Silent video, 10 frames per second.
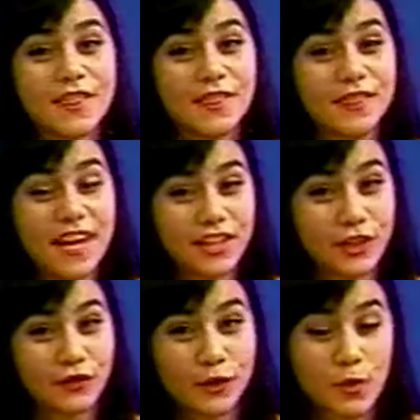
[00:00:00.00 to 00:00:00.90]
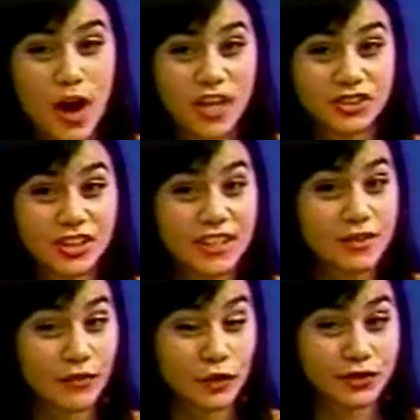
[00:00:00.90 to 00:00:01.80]
Thank you for watching
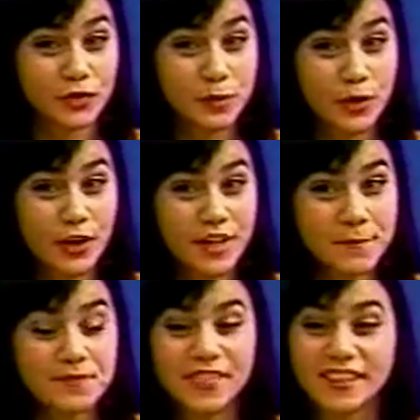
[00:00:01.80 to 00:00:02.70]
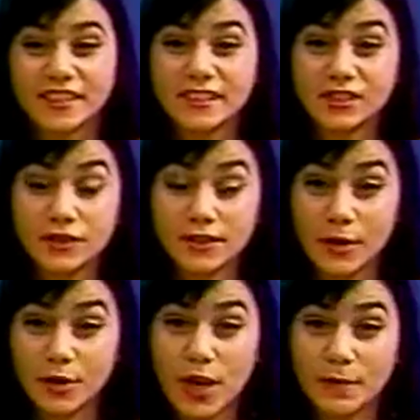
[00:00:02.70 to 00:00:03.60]
the Rosa Report. This is
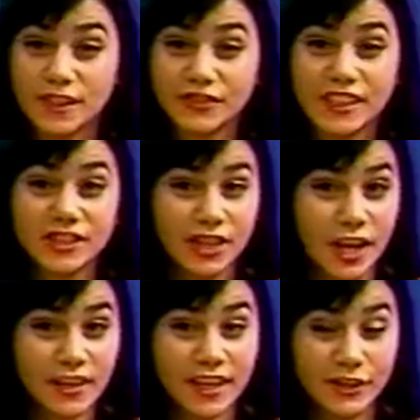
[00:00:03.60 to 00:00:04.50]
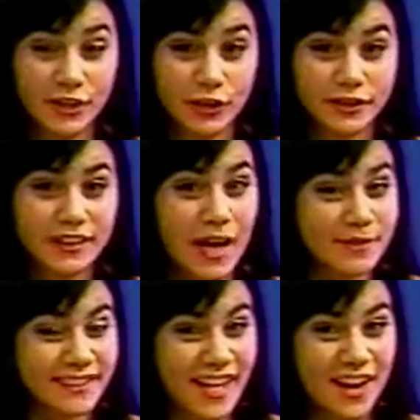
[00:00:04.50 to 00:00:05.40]
WMSC Channel 8 News.
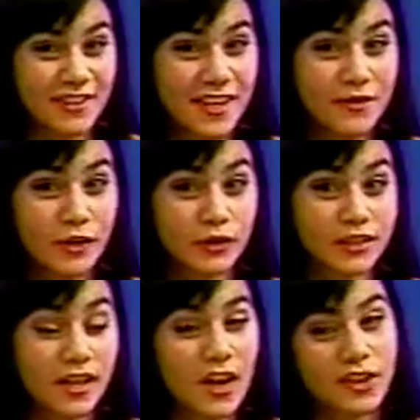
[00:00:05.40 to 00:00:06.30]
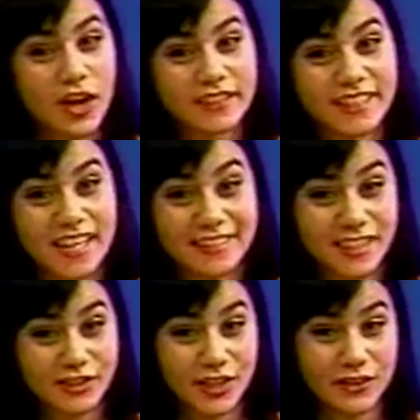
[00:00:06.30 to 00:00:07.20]
I'm Ciara Renee Rosa alongside
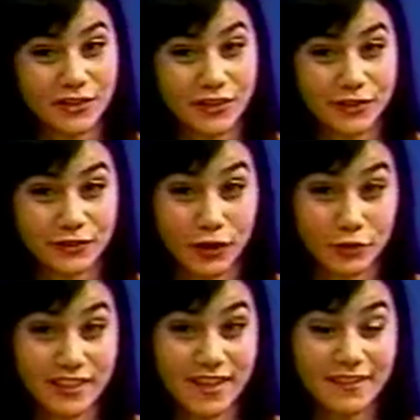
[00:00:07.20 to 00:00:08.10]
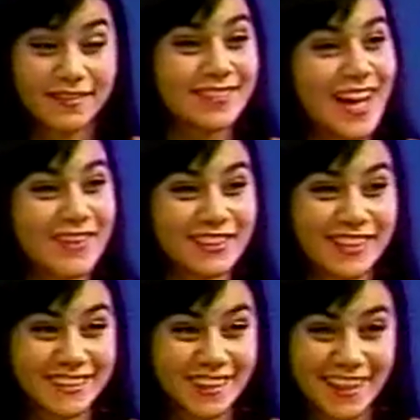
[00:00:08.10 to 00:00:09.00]
Desiree Rosa. Have a
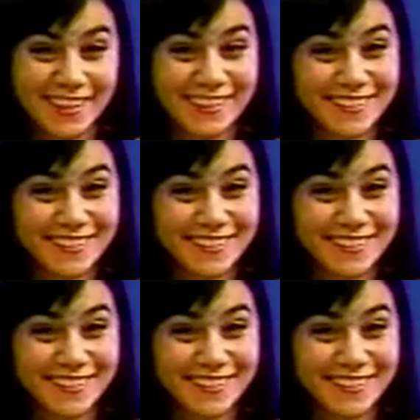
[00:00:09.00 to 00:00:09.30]
nice day.